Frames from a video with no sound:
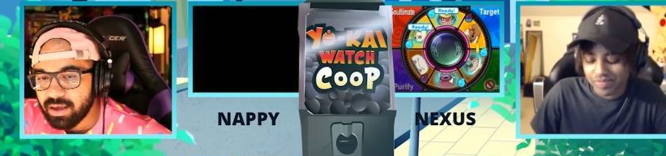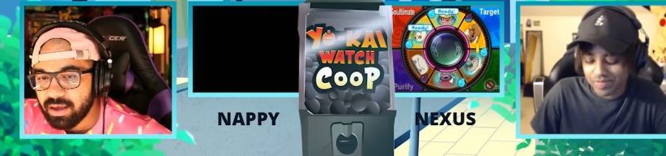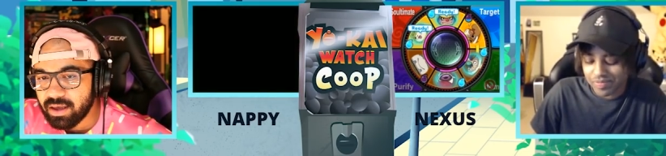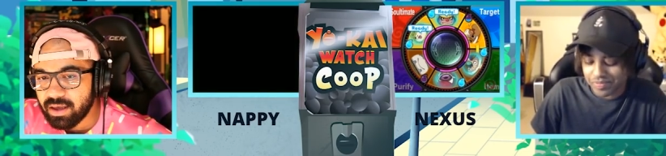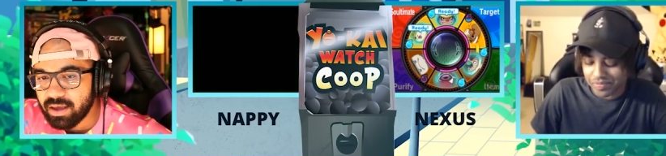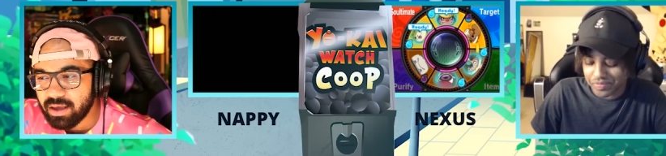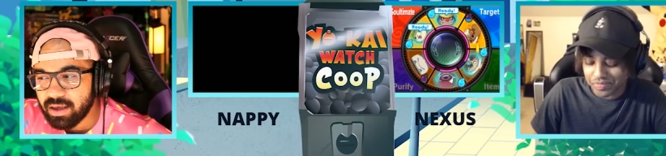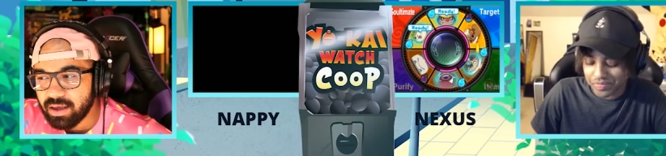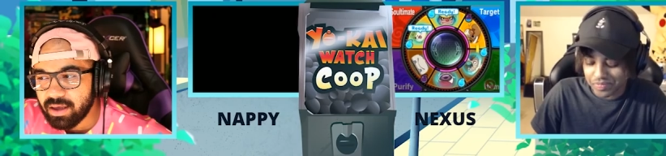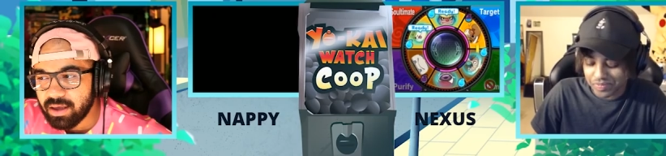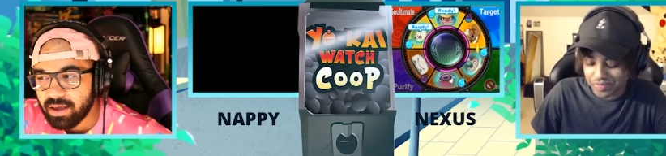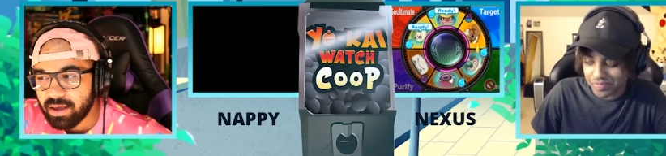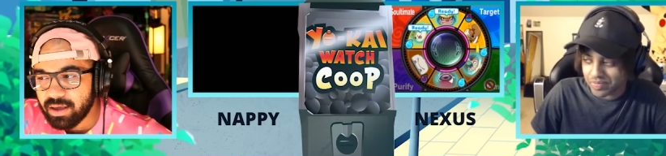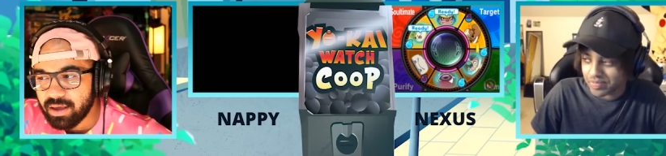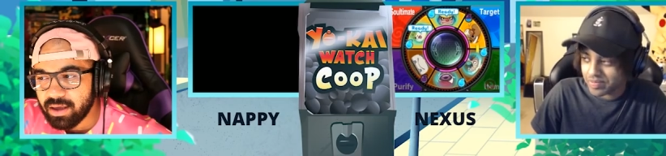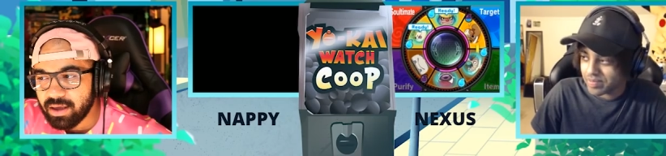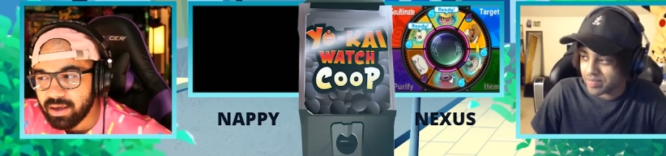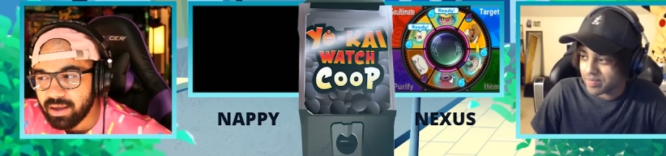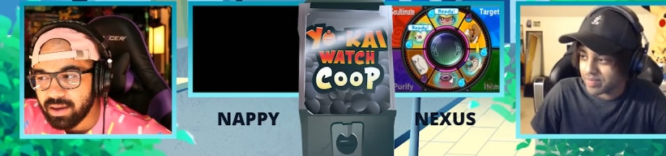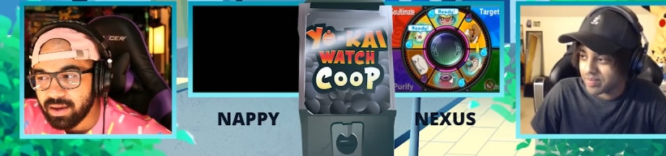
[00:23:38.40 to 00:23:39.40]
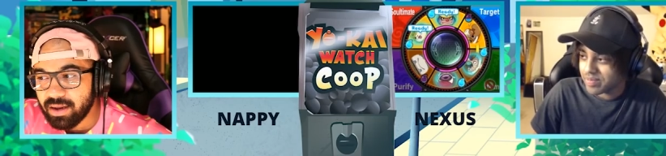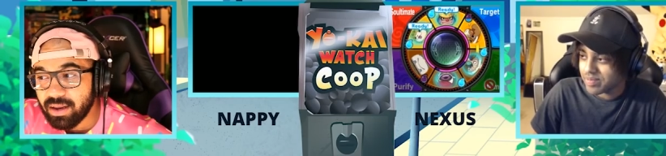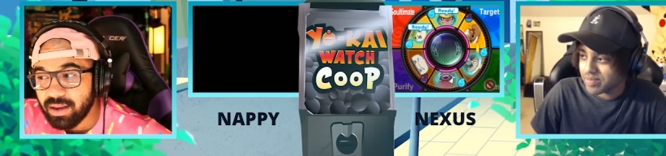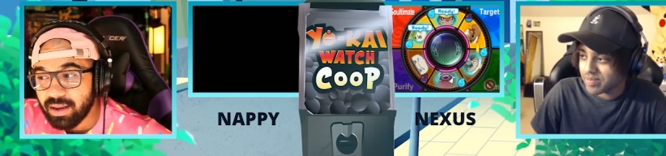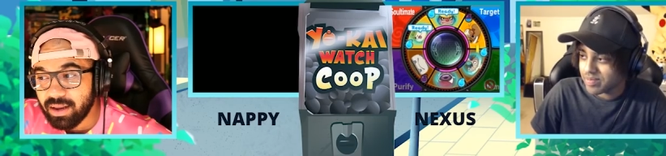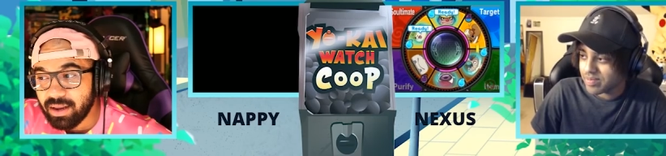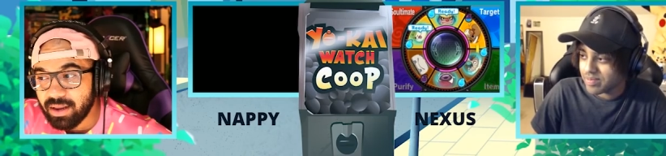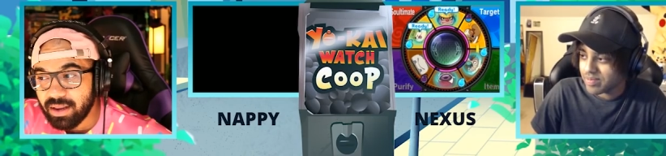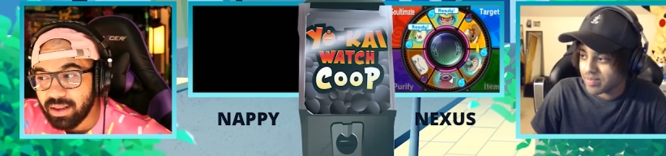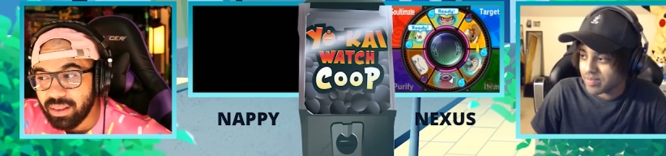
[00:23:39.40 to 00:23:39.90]

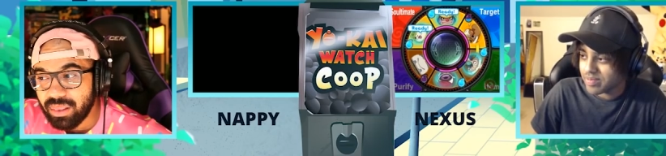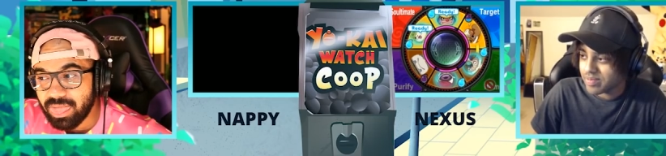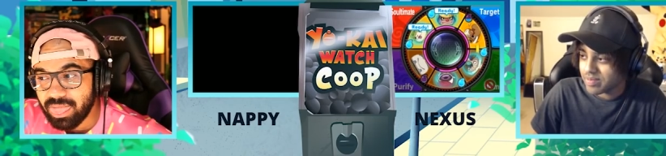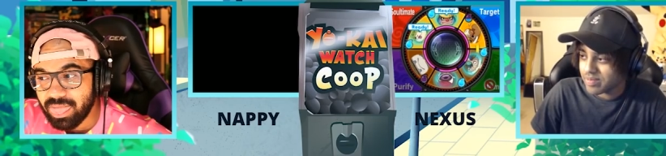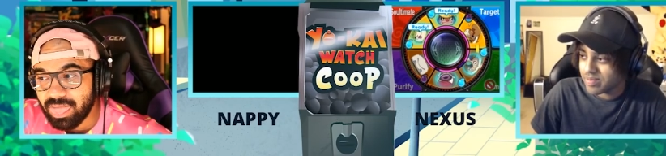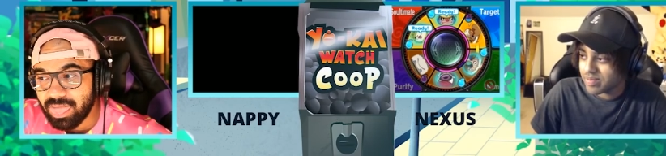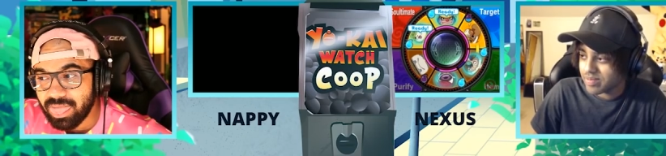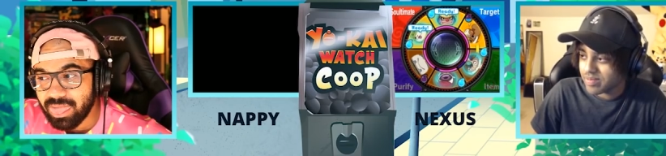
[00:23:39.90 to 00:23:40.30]
Nobody speaks.